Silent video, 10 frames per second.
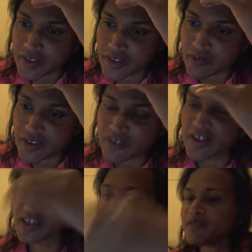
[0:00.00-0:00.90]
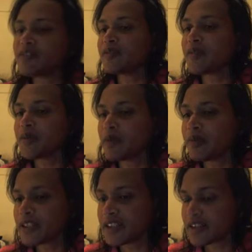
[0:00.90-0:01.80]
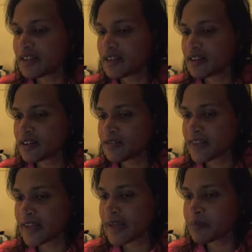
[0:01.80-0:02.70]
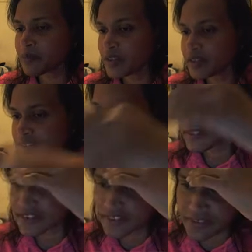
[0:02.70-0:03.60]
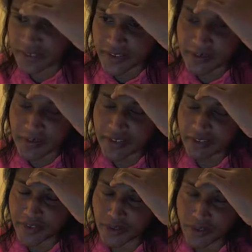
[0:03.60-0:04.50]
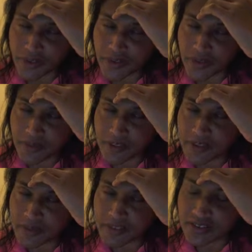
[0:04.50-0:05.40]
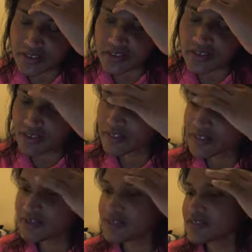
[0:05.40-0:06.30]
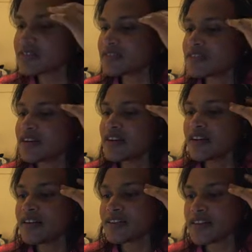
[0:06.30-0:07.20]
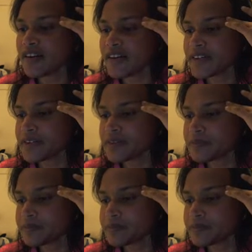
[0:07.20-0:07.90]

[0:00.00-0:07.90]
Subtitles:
I didn't even. I probably had a lot of nap in these areas, but I didn't record them because I was just so tired.